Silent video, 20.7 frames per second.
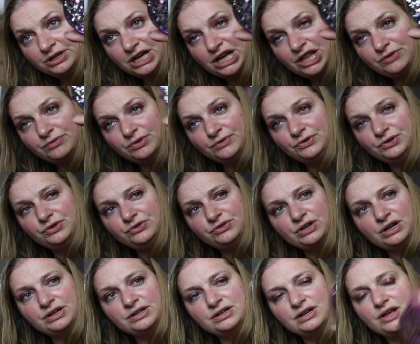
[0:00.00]
And the reviews
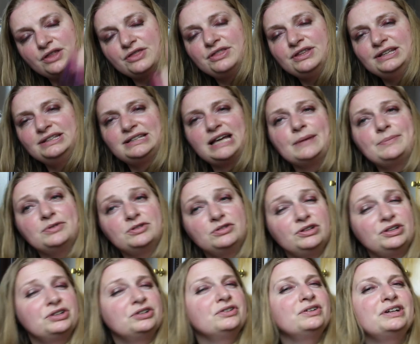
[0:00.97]
on the type of
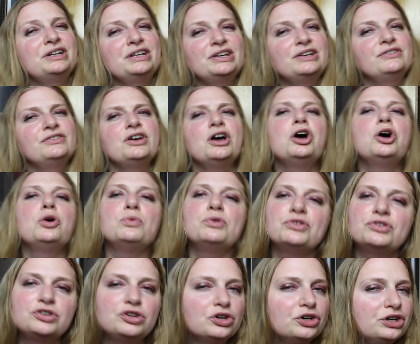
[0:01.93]
glitter it is
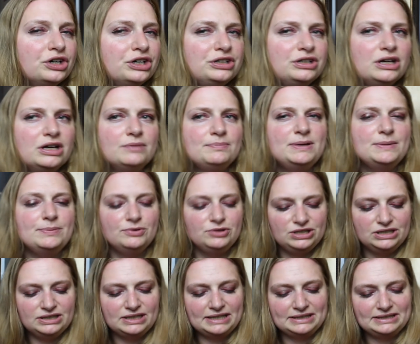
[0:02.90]
was good. People
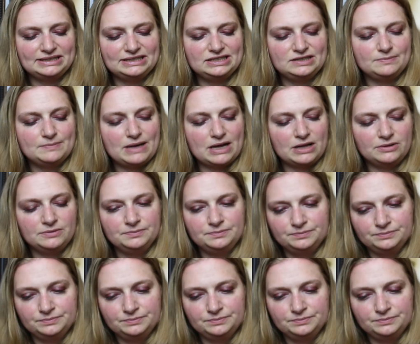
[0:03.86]
didn't like the smell.